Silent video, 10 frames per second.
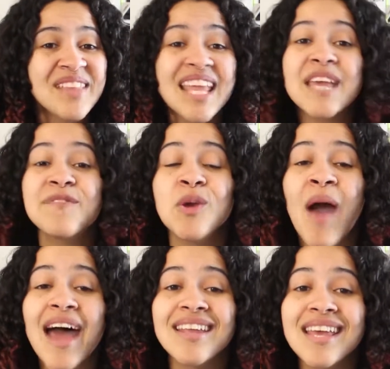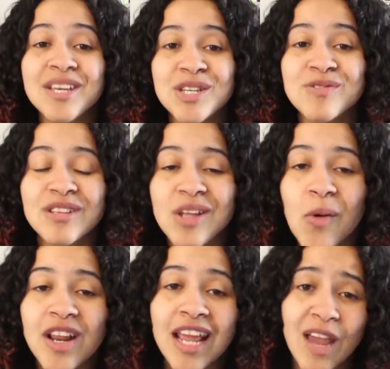If you had issues
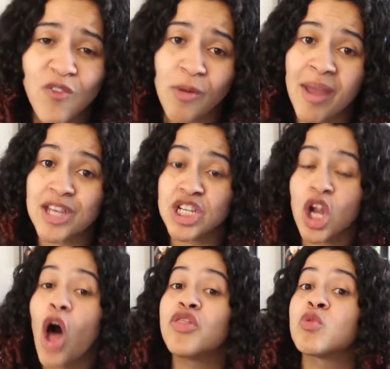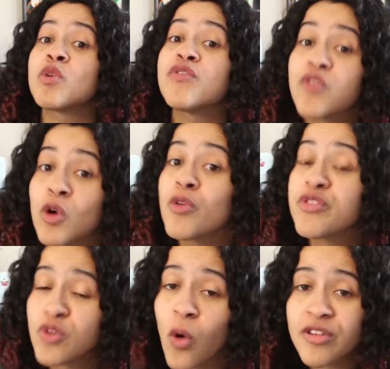loading information on the referral
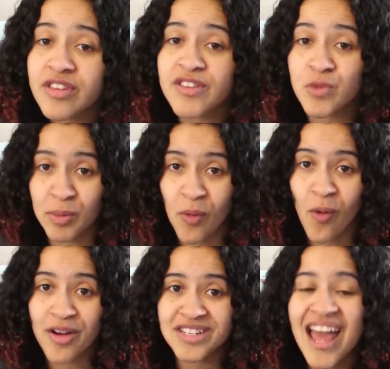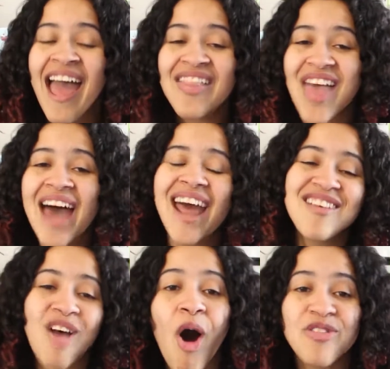sources report, that
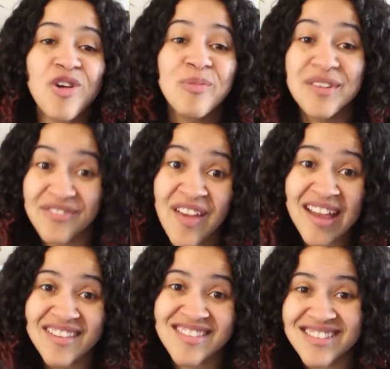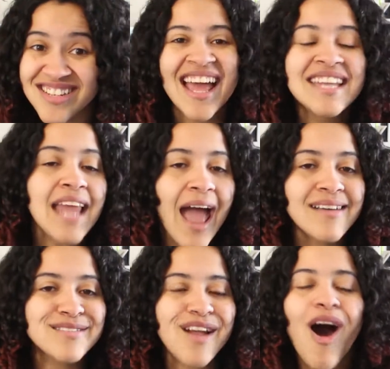has also been fixed.
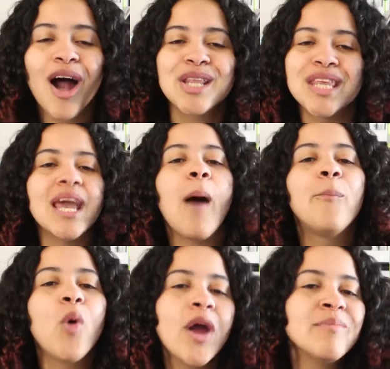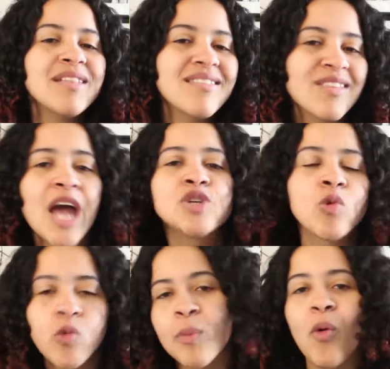Next, on the appointment schedule
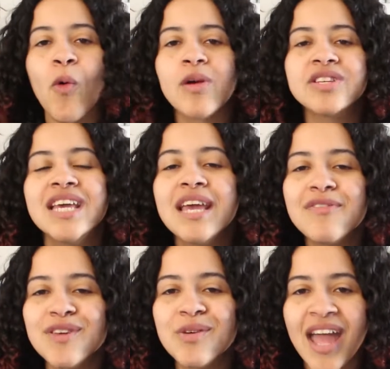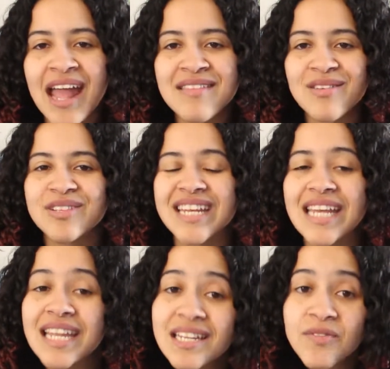report, if you canceled an
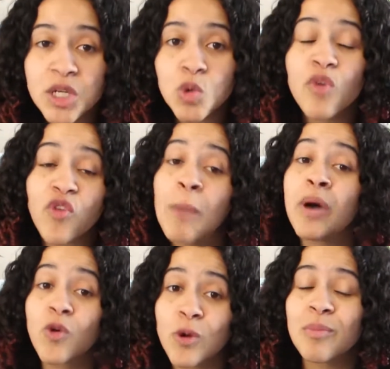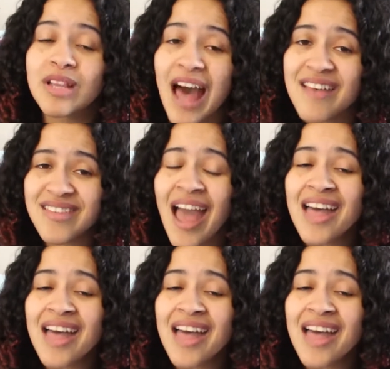individual from a group class,